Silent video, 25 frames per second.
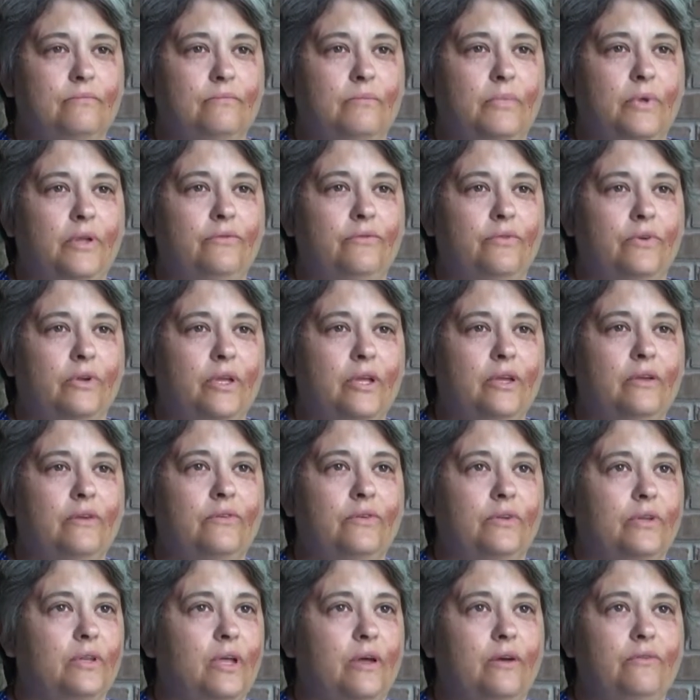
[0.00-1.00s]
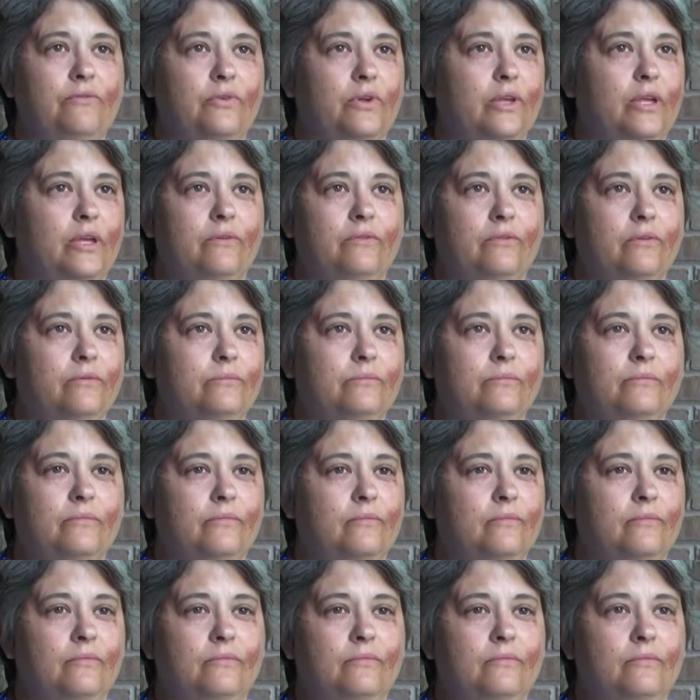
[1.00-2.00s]
be forgiven. I forgive them.
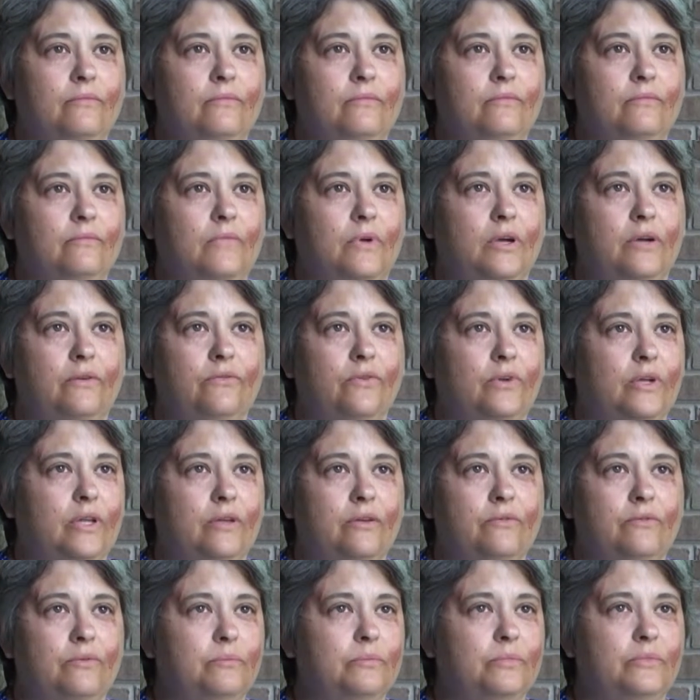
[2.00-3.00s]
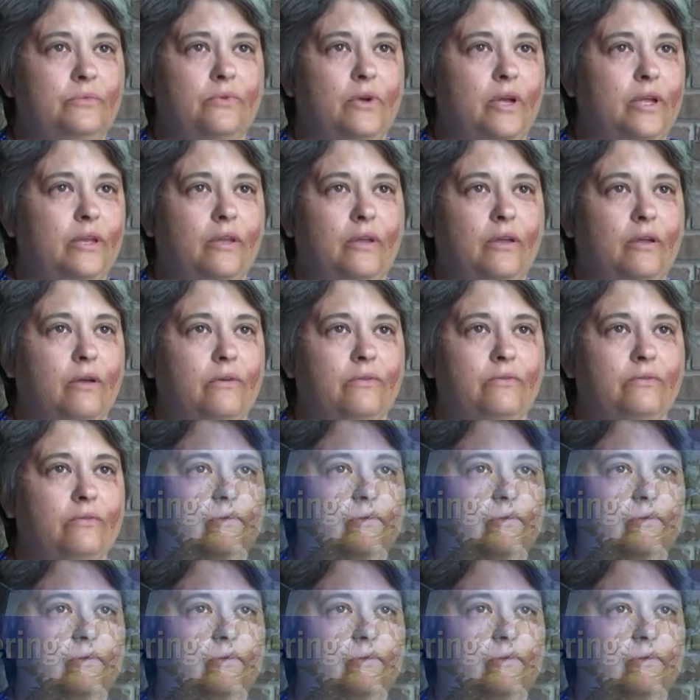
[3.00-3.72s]
I forgive them right now.